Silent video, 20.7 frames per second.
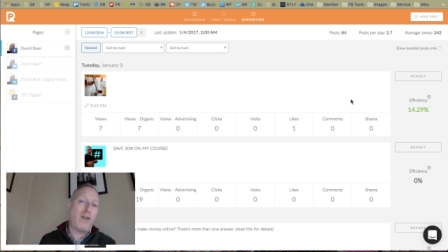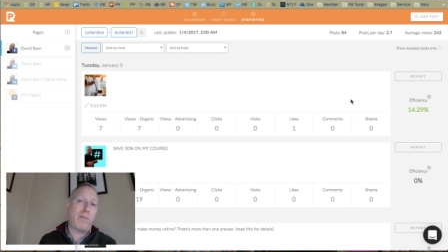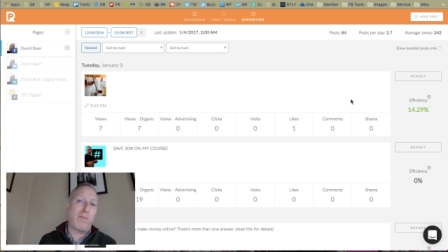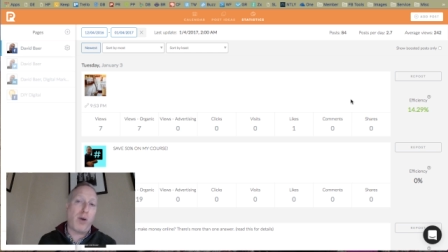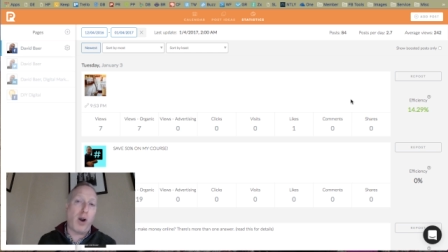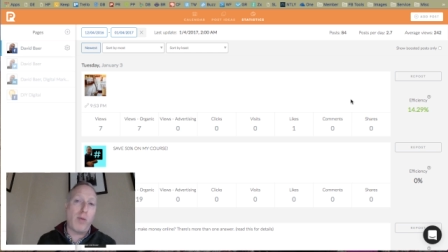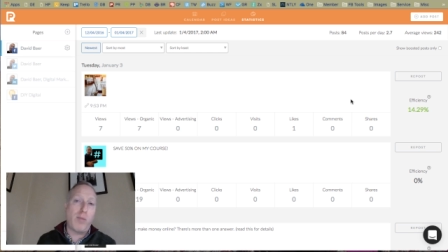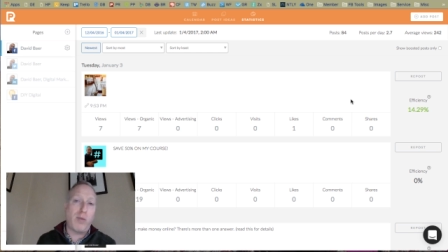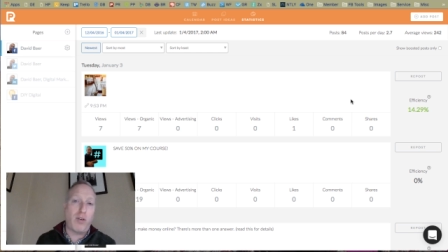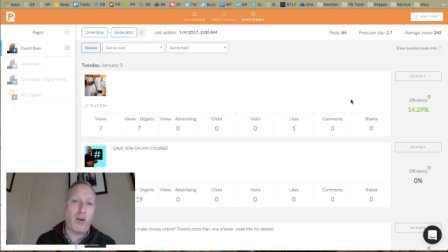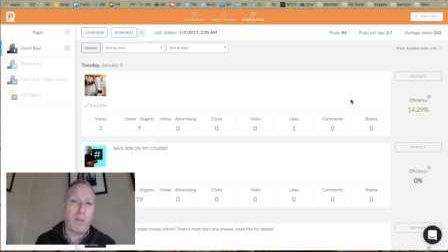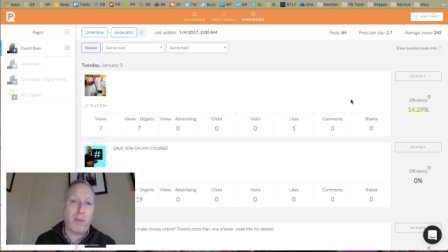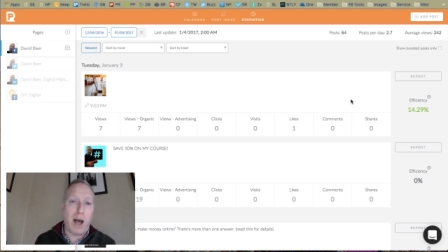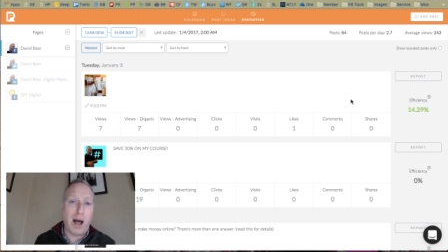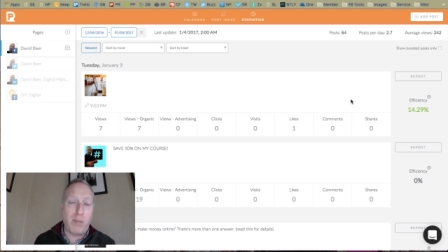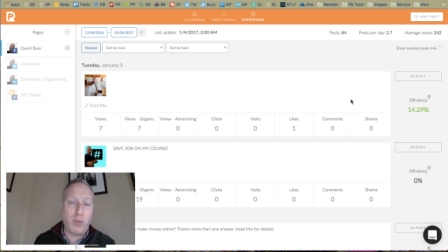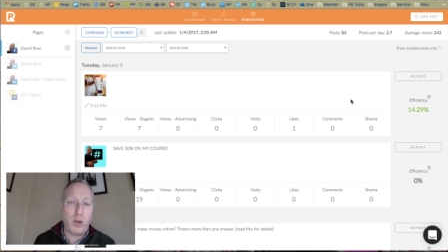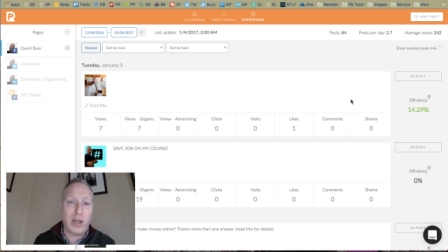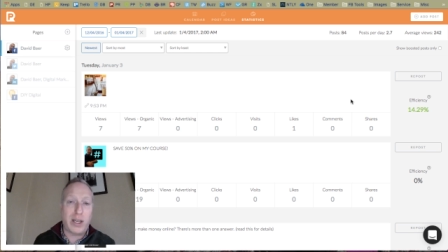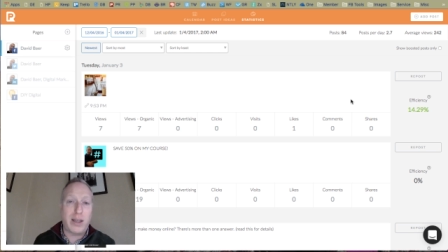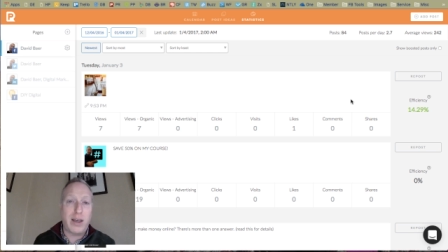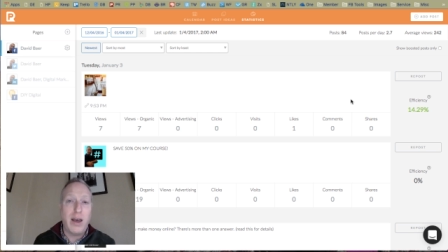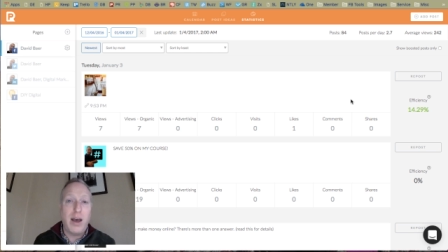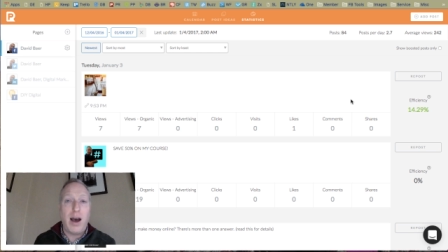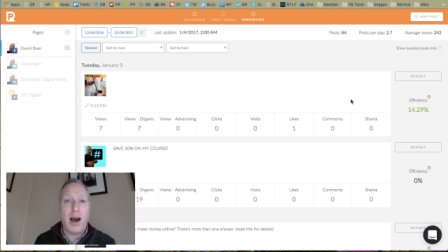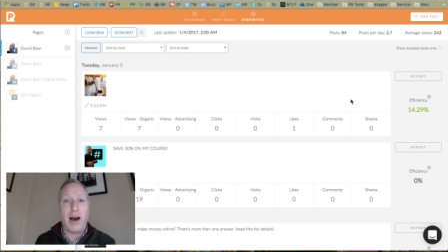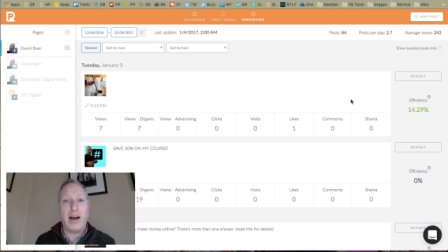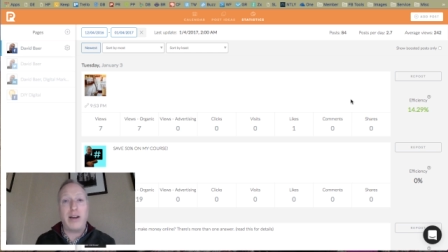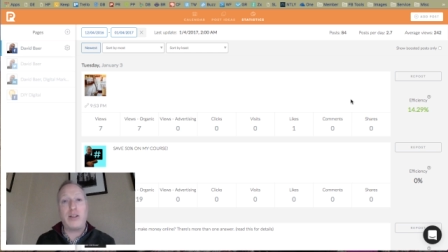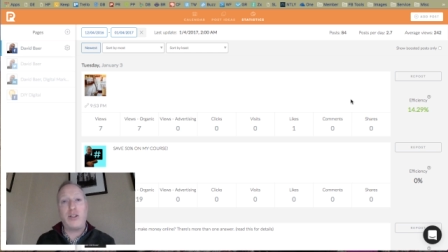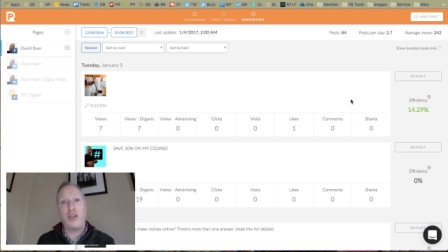to Promo Republic
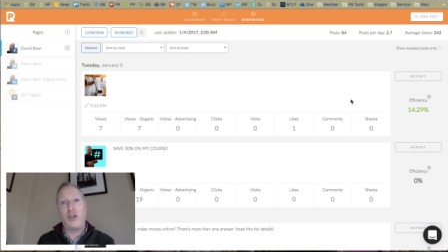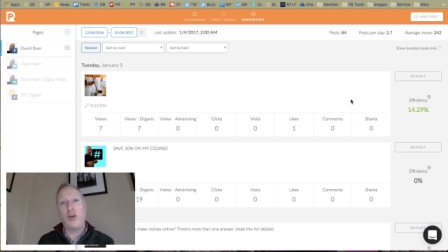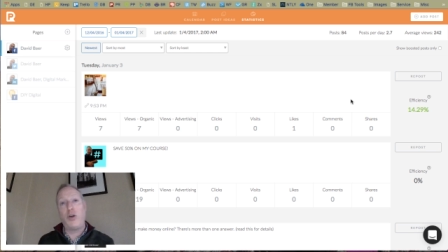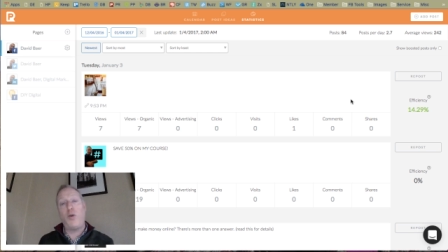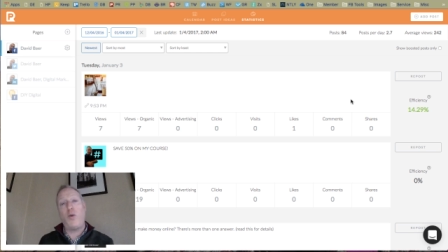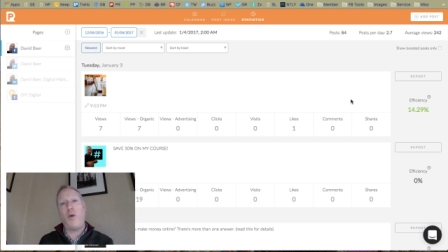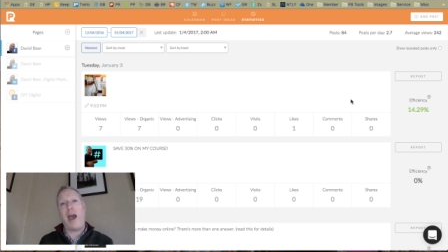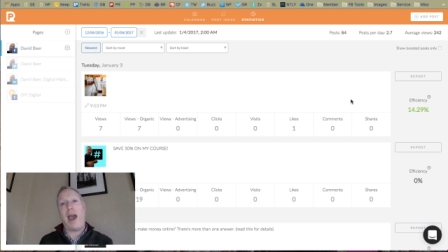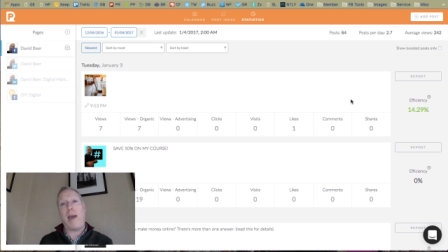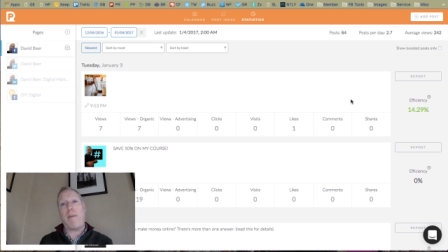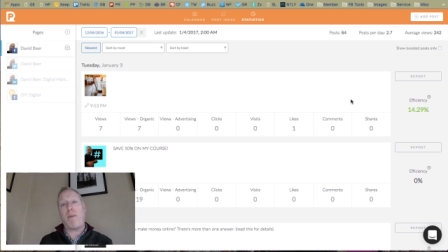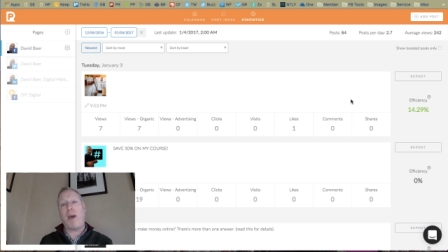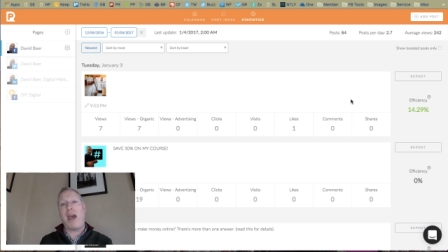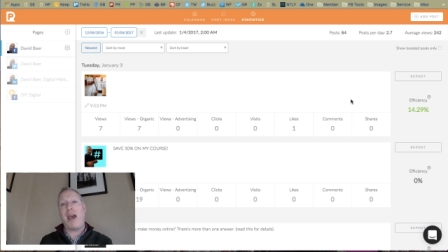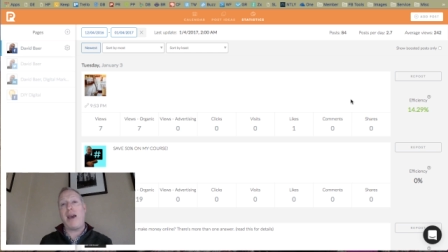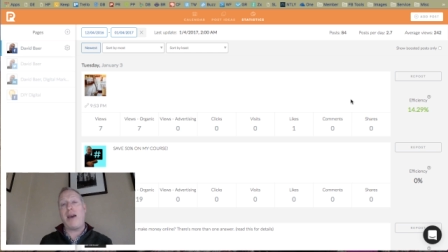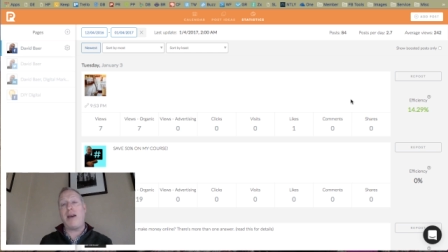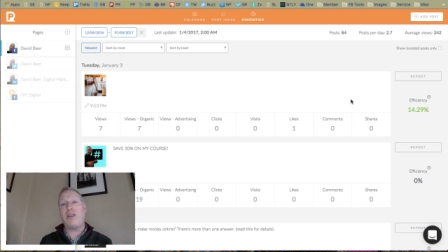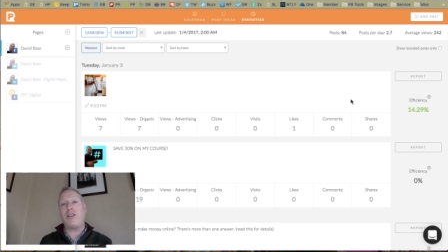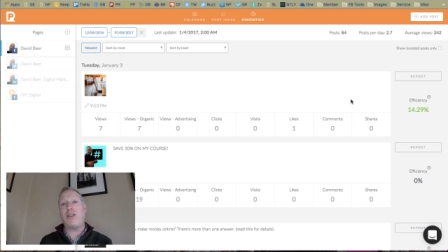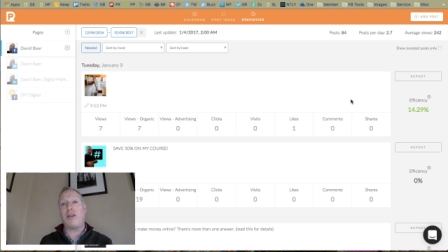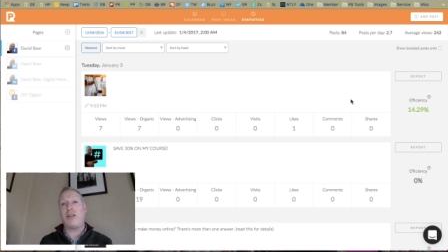uh, to a page